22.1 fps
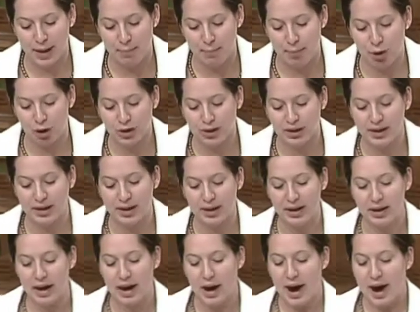There
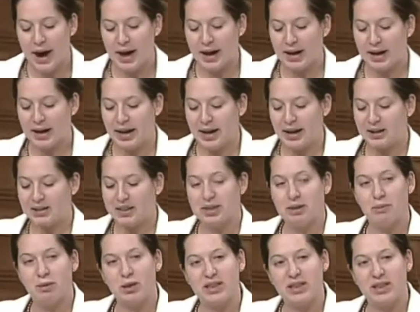were
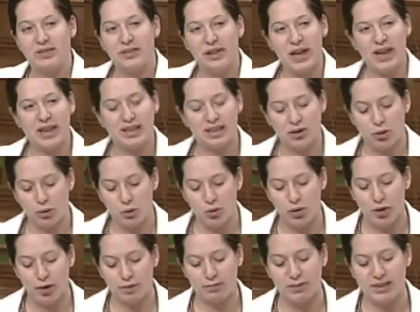amendments made in
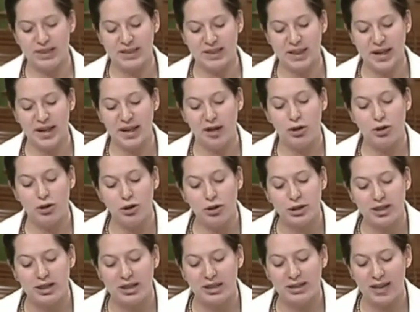
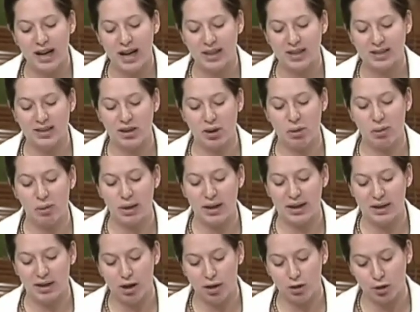2005
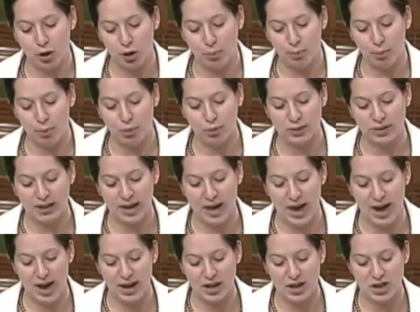concerning
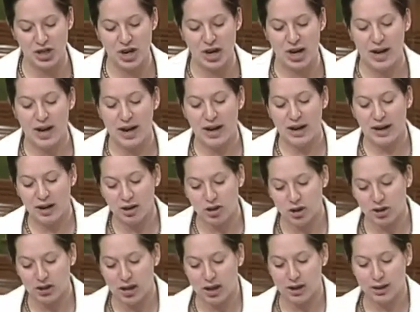the use,
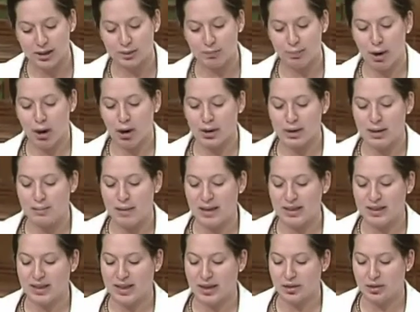warehousing,
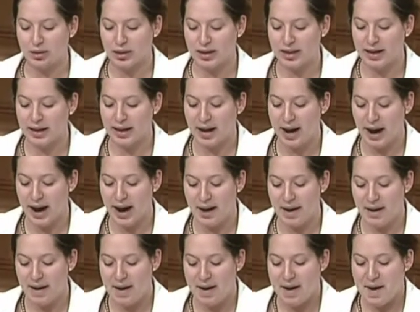and
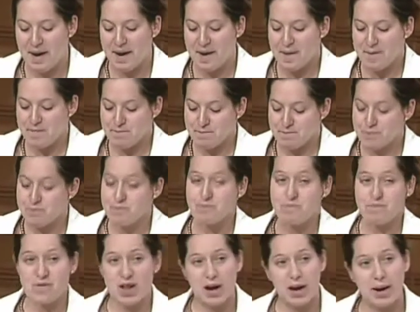transportation of nuclear
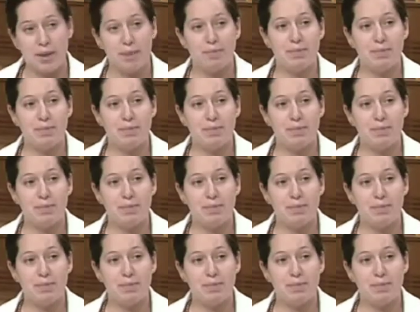matter